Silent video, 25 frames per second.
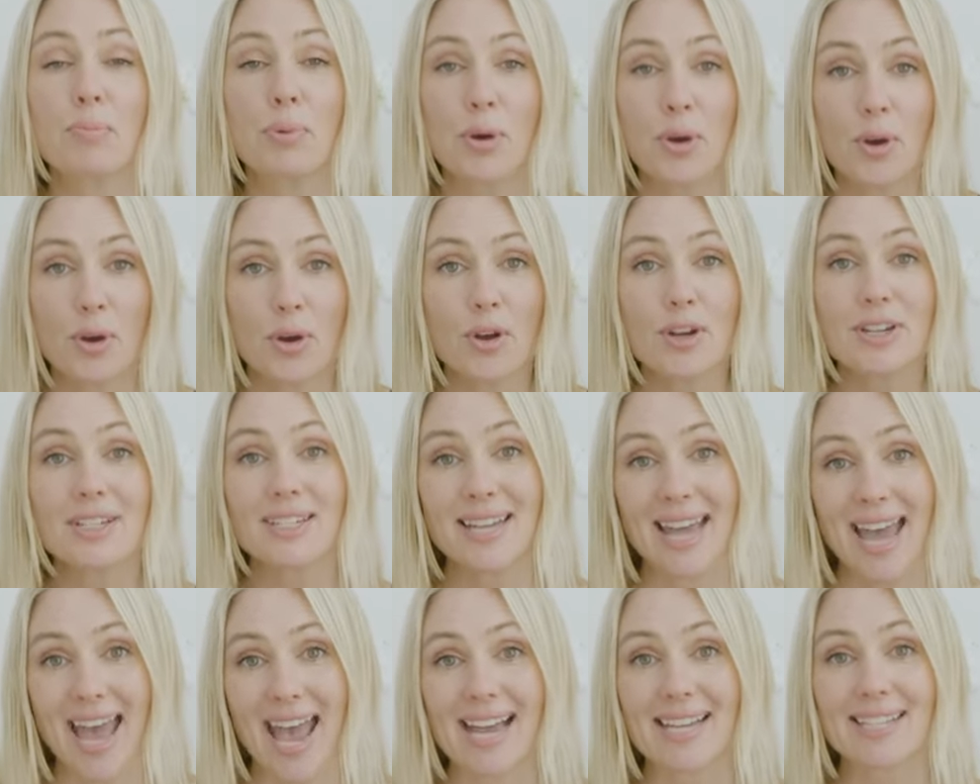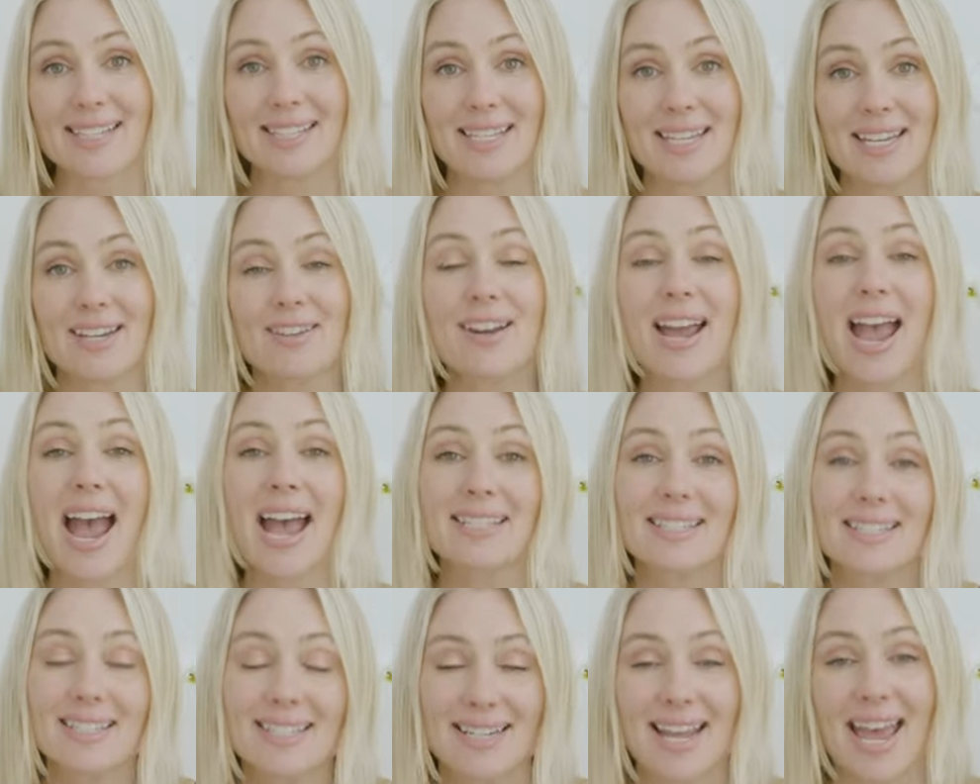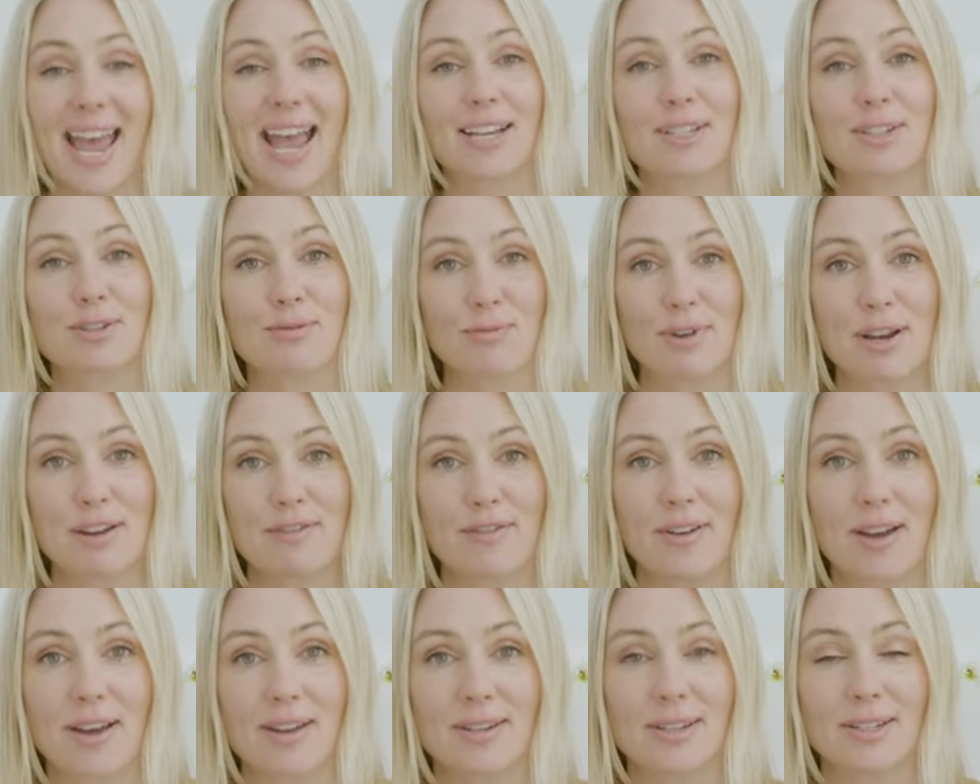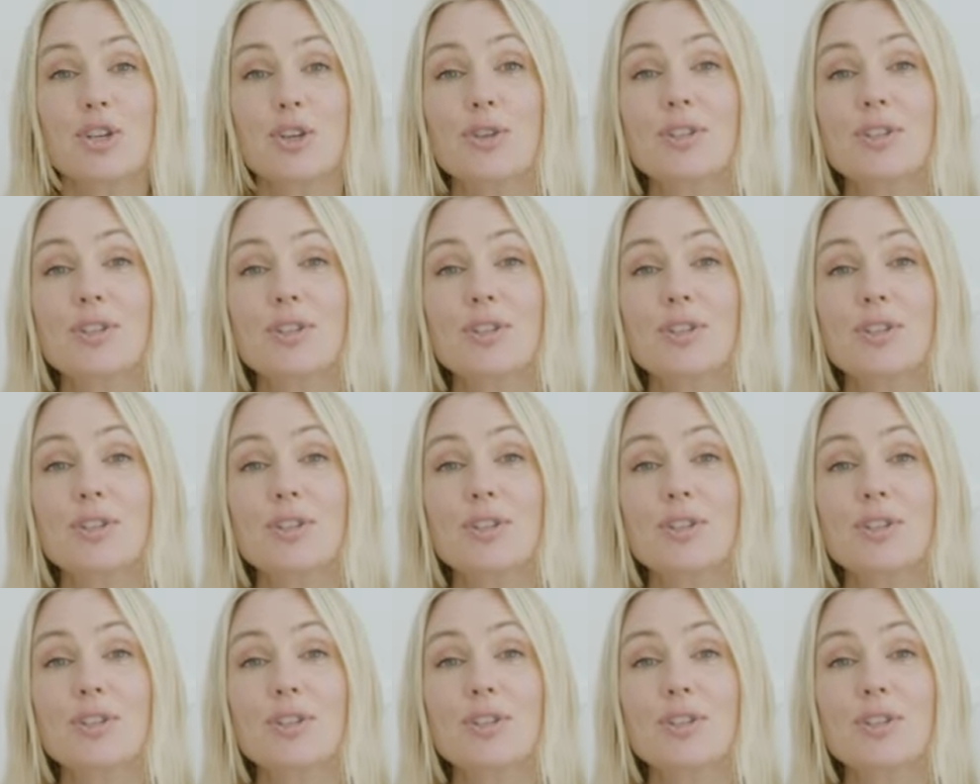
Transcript: per tax year as a tax refund.